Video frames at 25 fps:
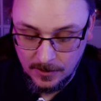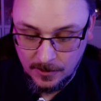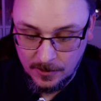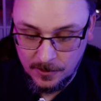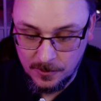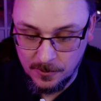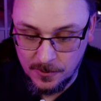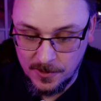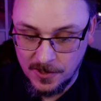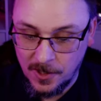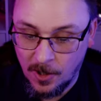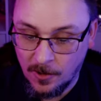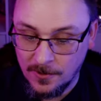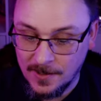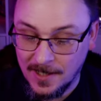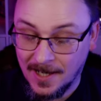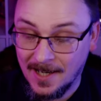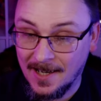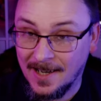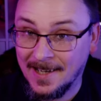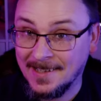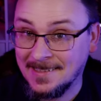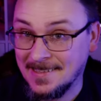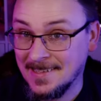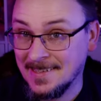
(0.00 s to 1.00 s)
So they are
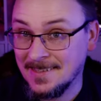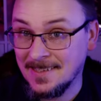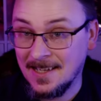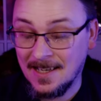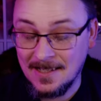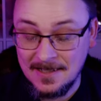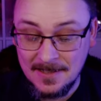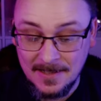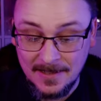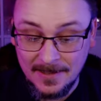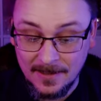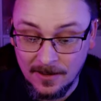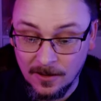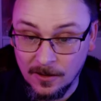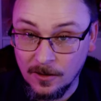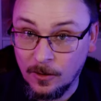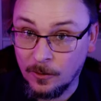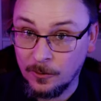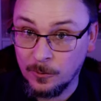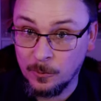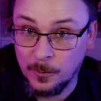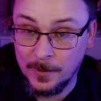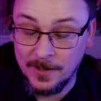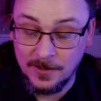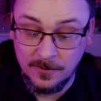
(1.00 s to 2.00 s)
neglecting that in a
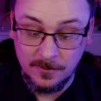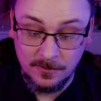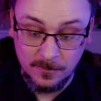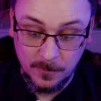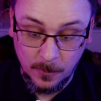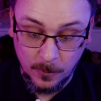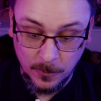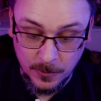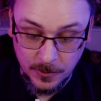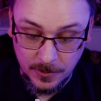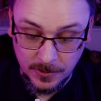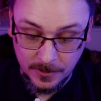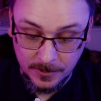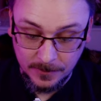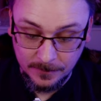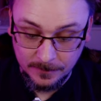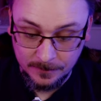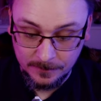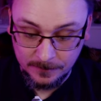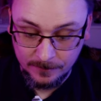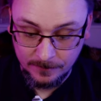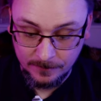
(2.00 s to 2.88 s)
lot of ways, unfortunately.